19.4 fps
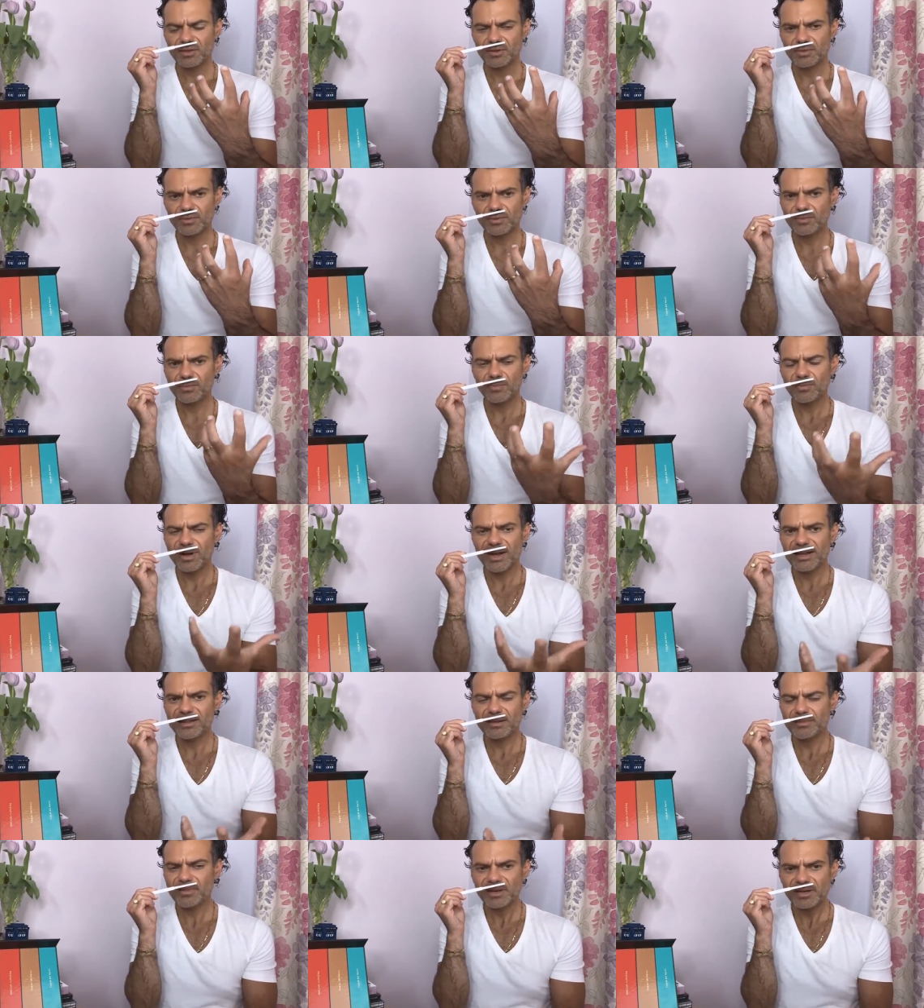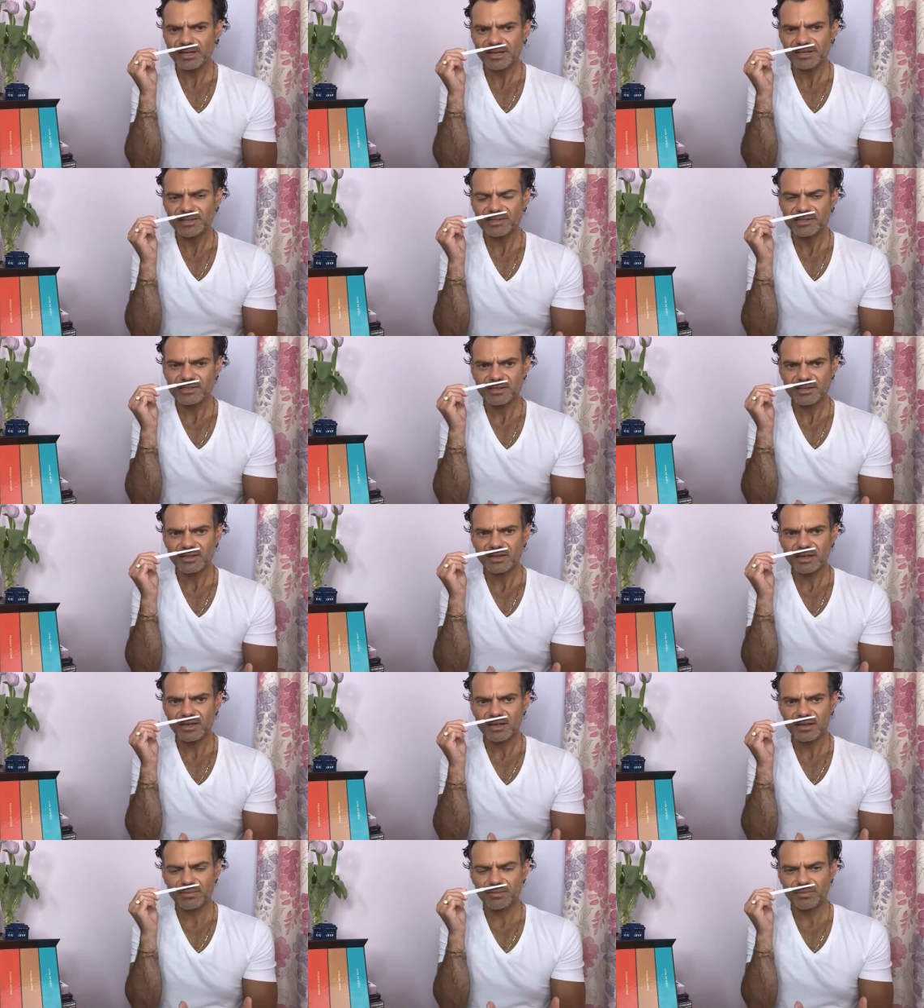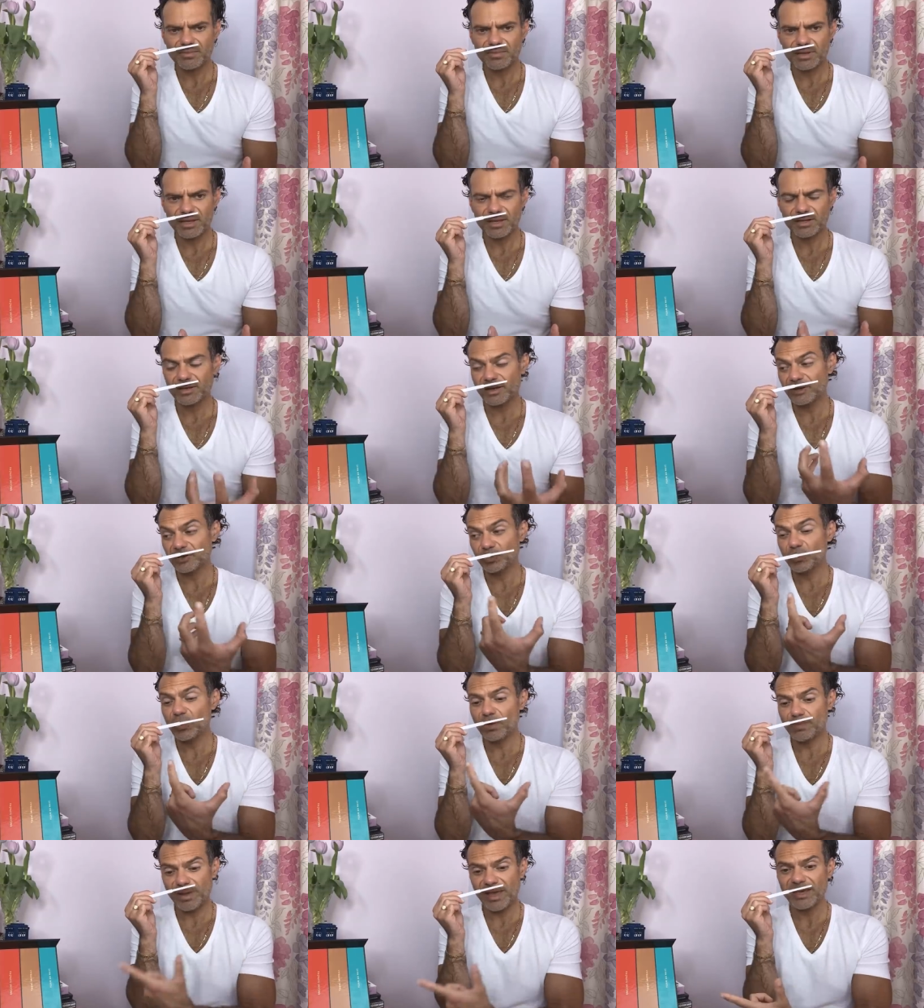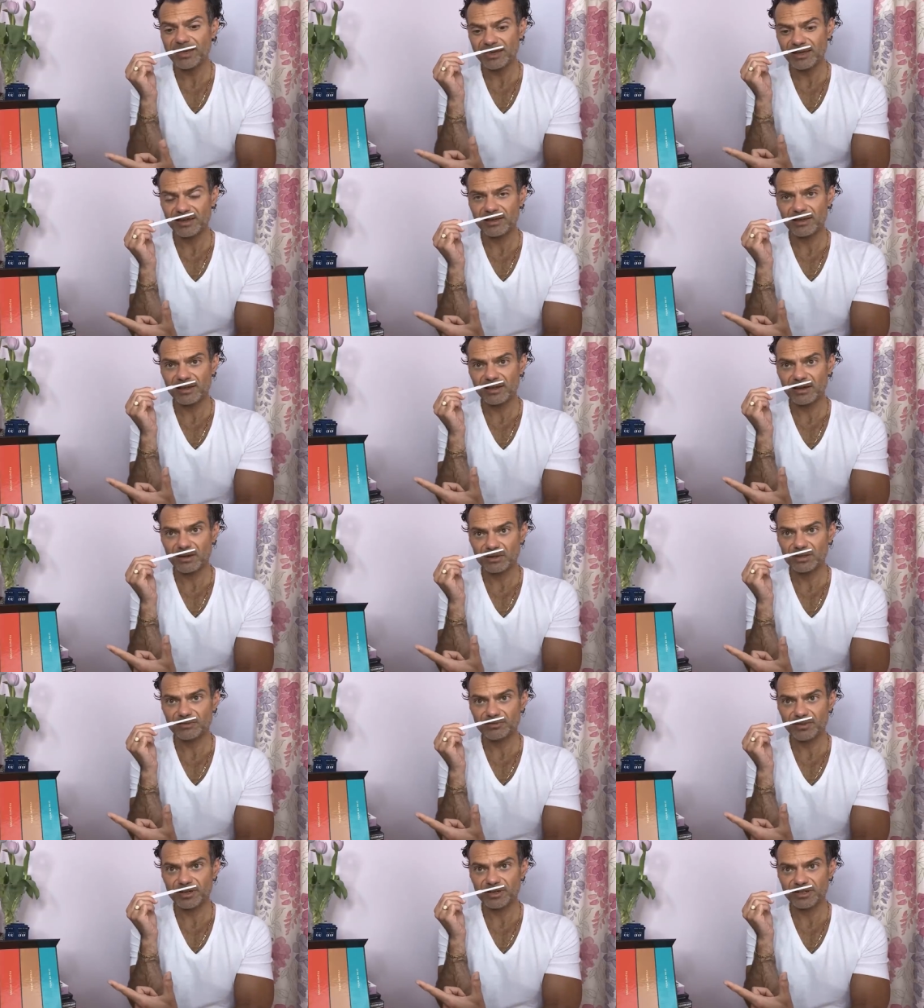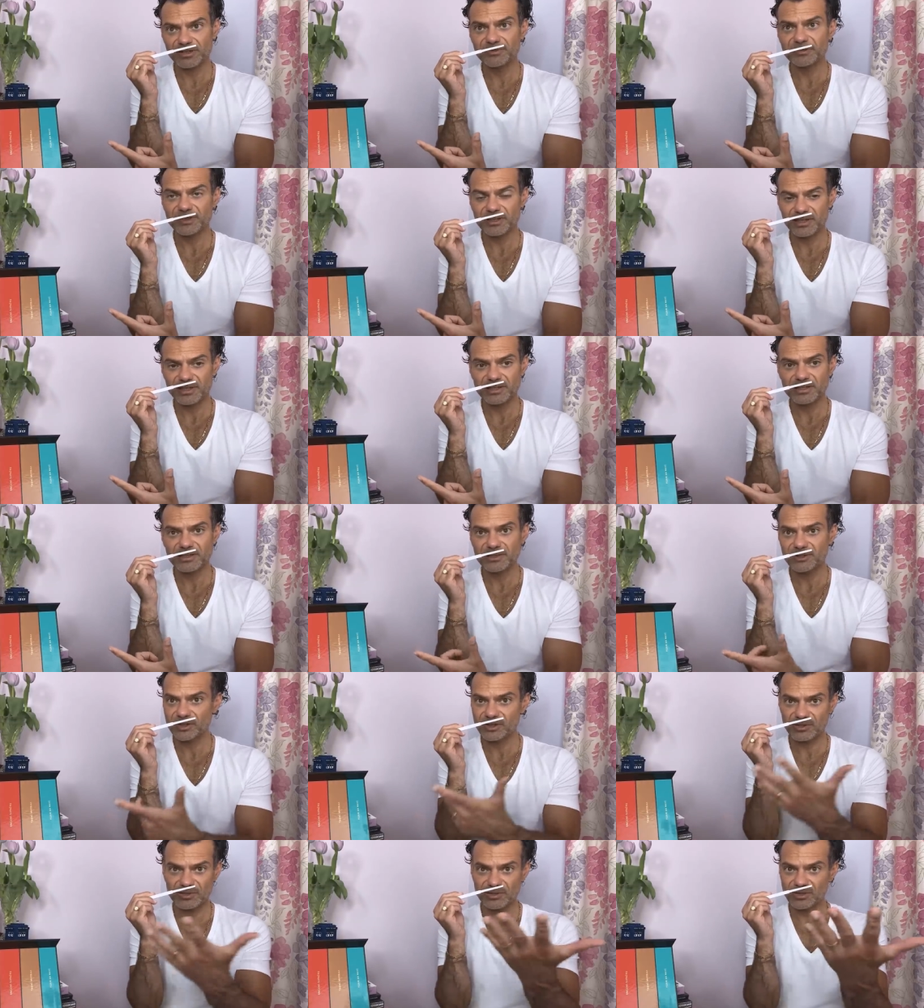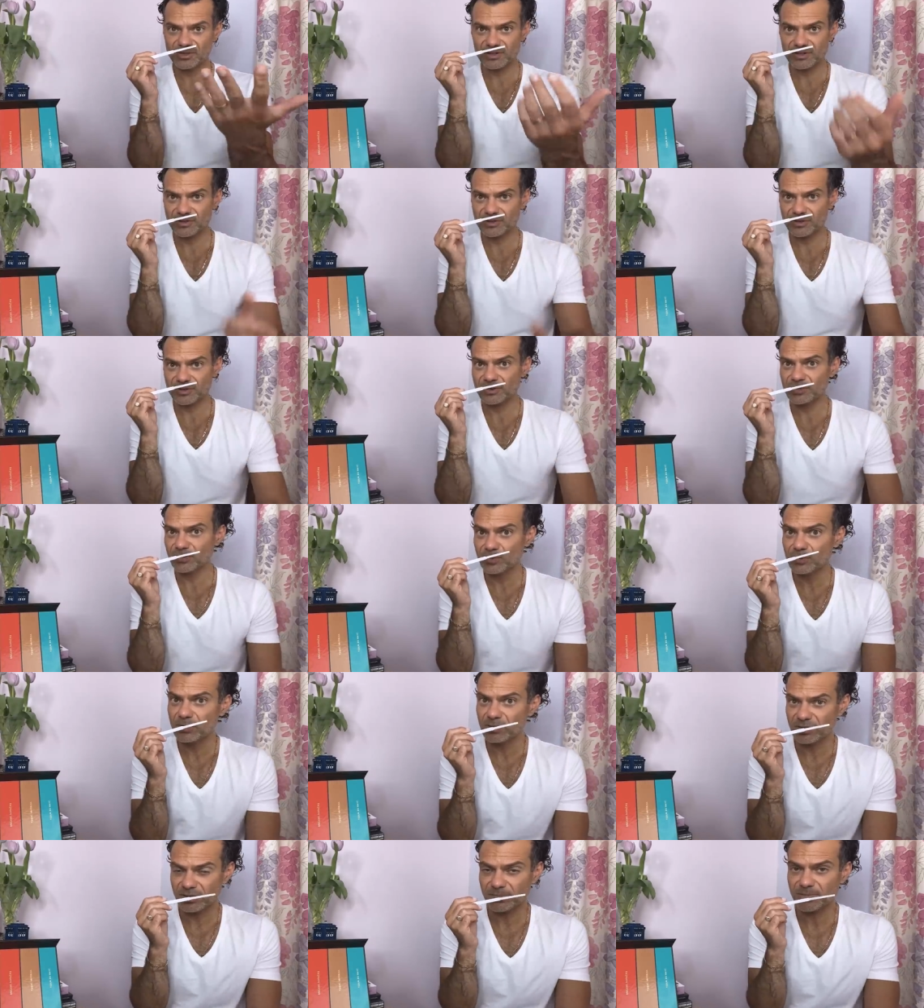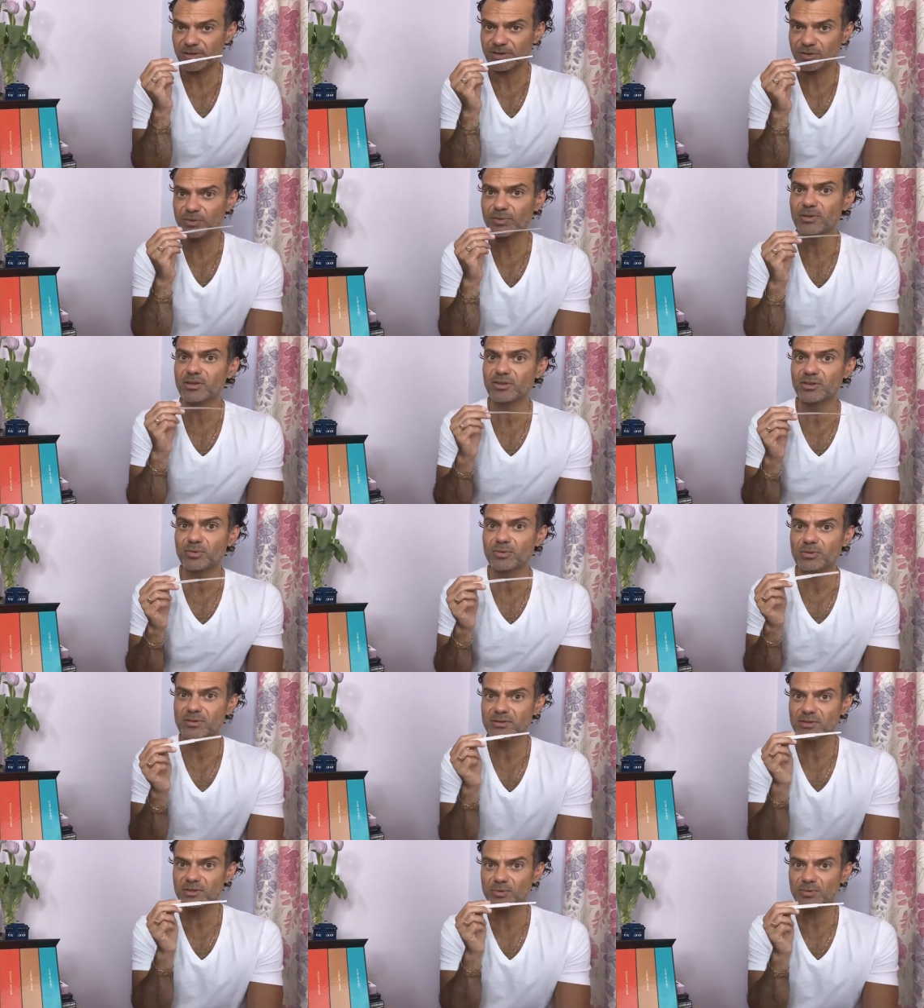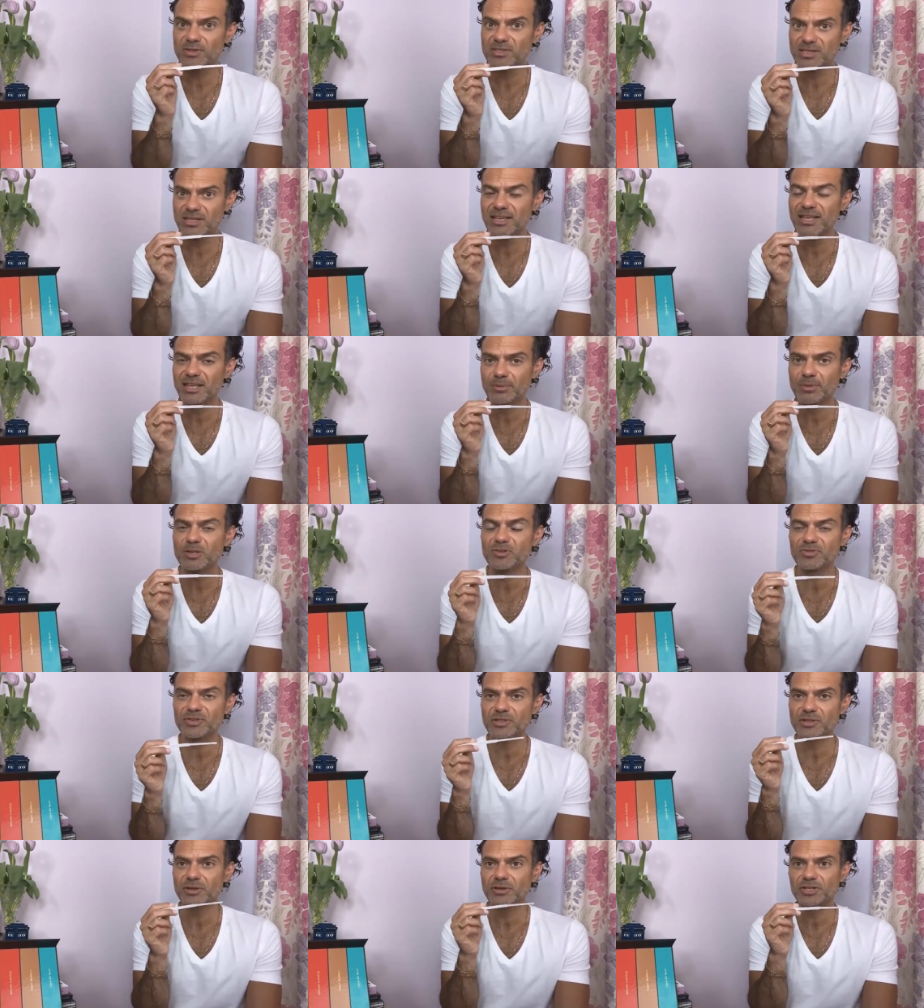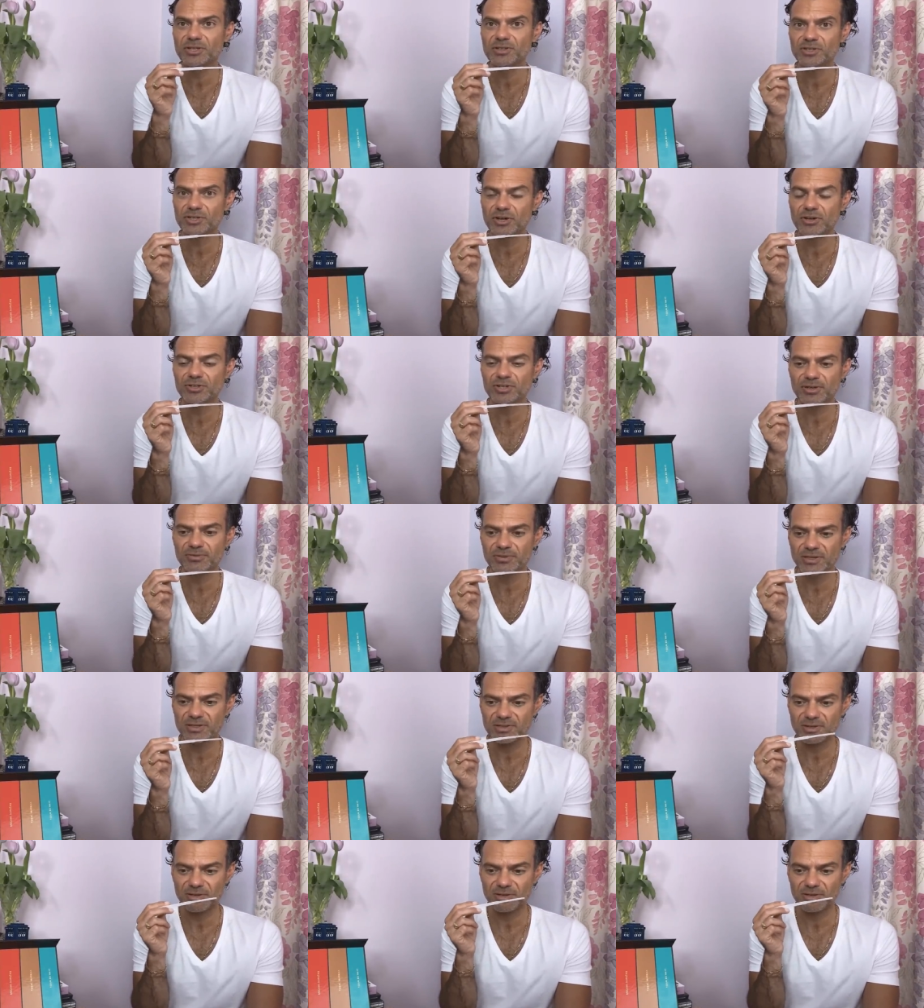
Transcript: where the money is. Um, and, and you are paying a lot of money for these. Just just uh, Google them, and you will you will you will see how much Versace are charging for these.